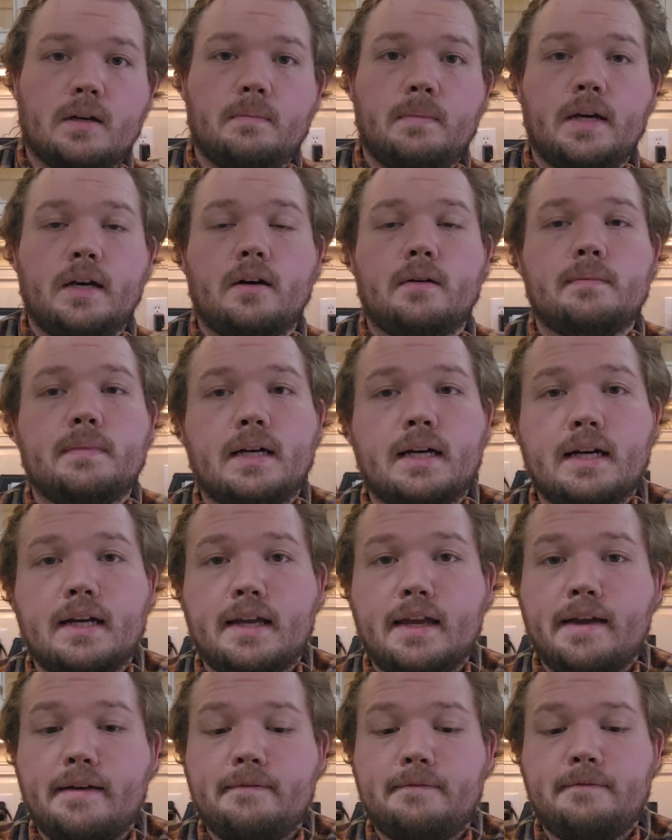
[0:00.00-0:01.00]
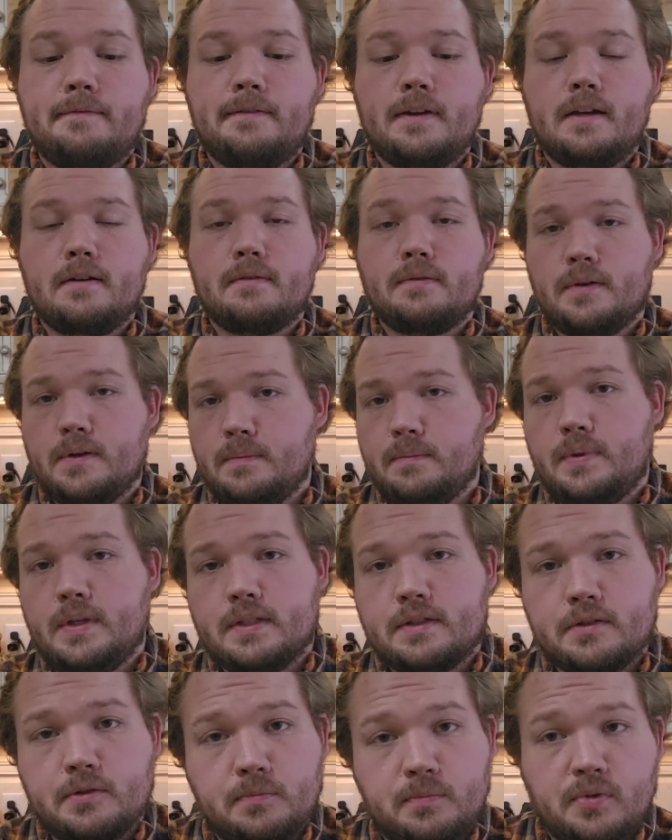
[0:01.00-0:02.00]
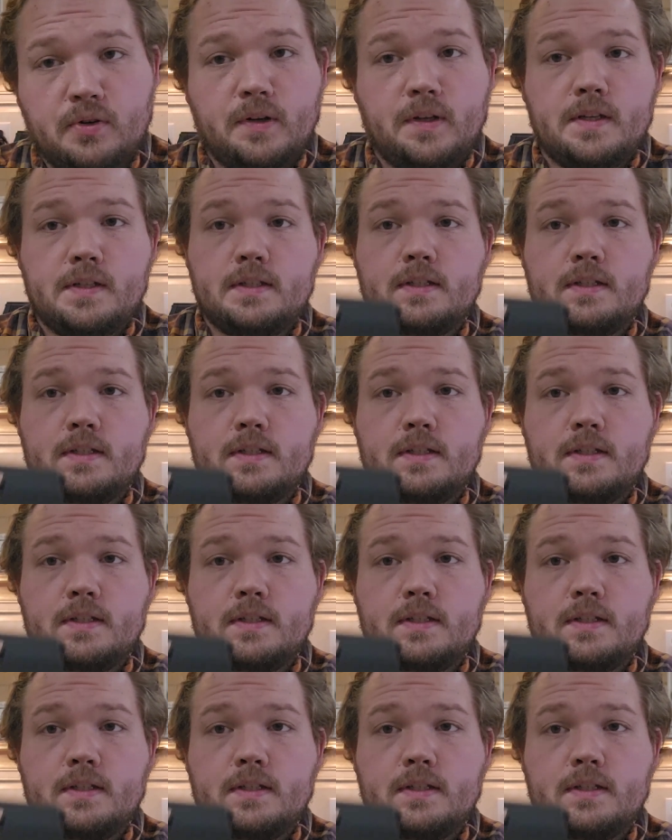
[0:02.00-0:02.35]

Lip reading: about my favorite pistol brace.